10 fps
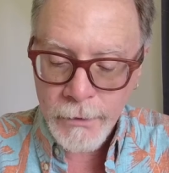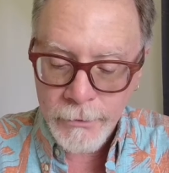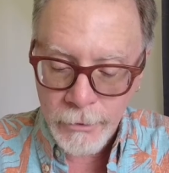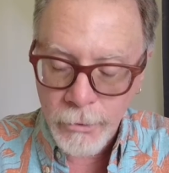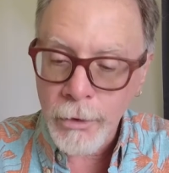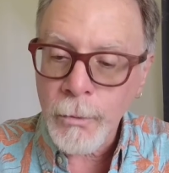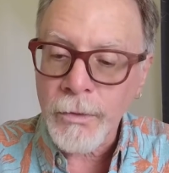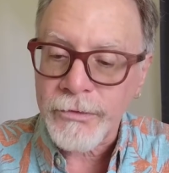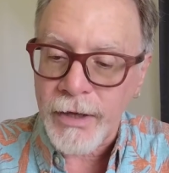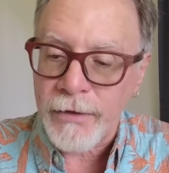The Lord will
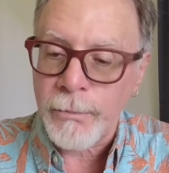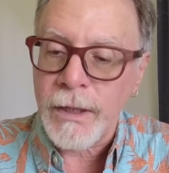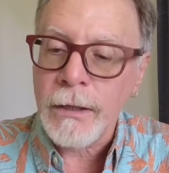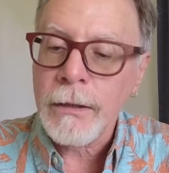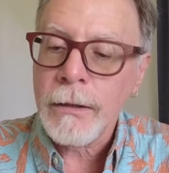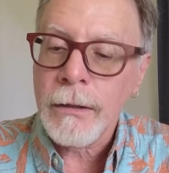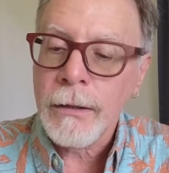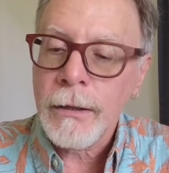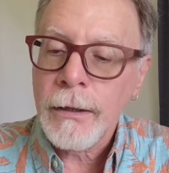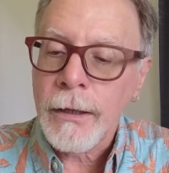save me,
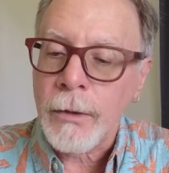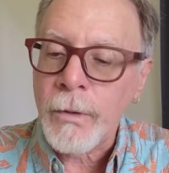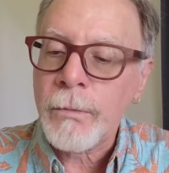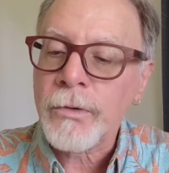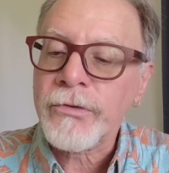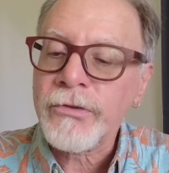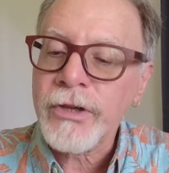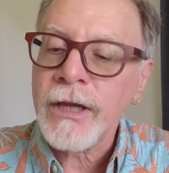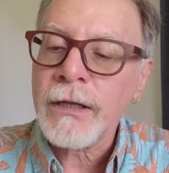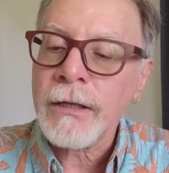and we will
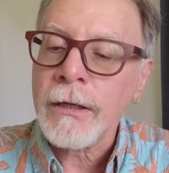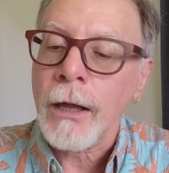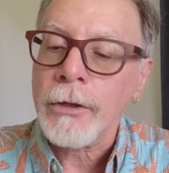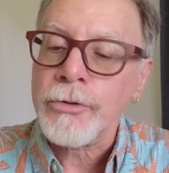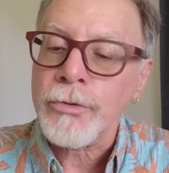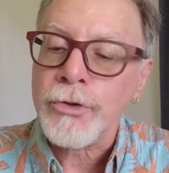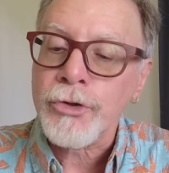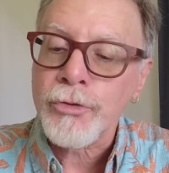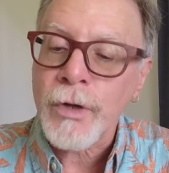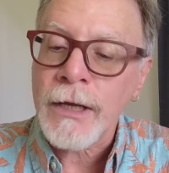sing to
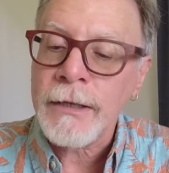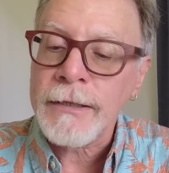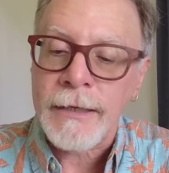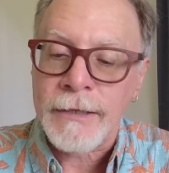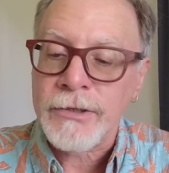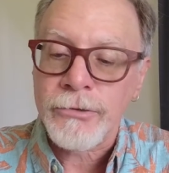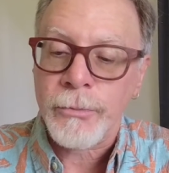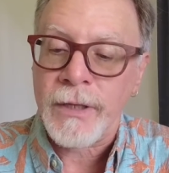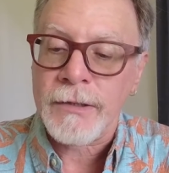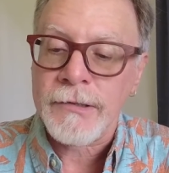stringed
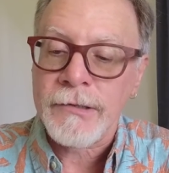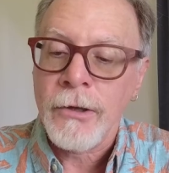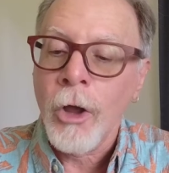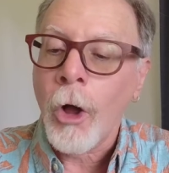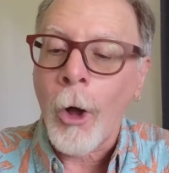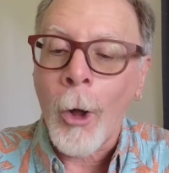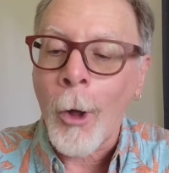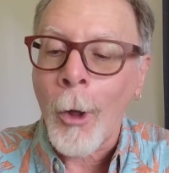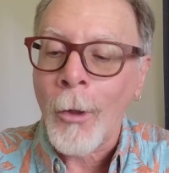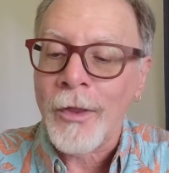instruments
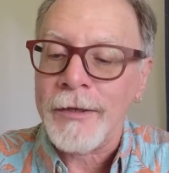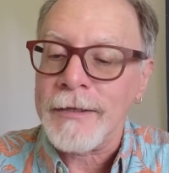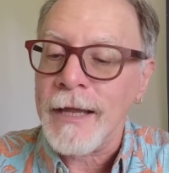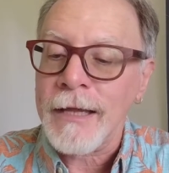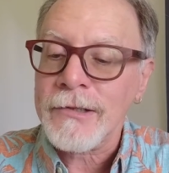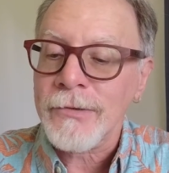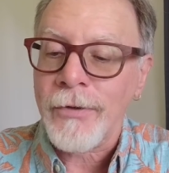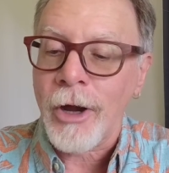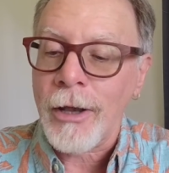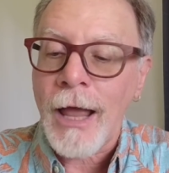all the days of
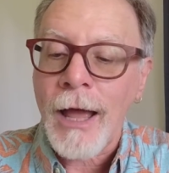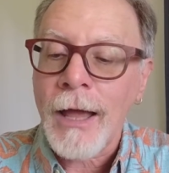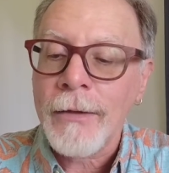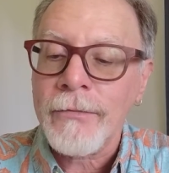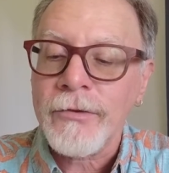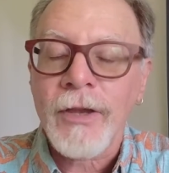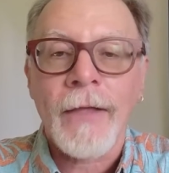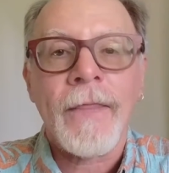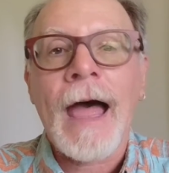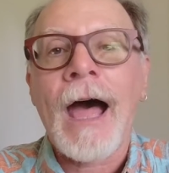our lives
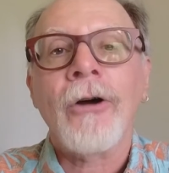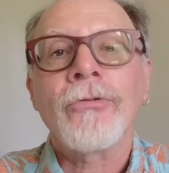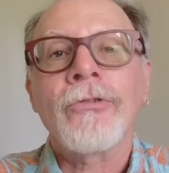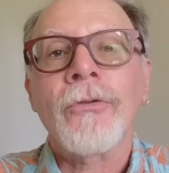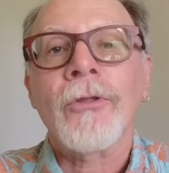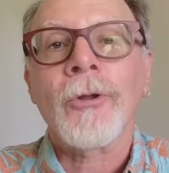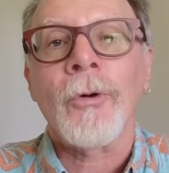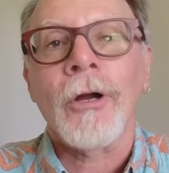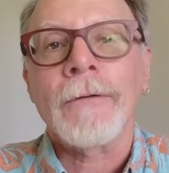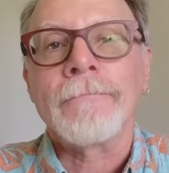at the house of the
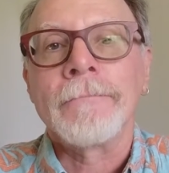Lord.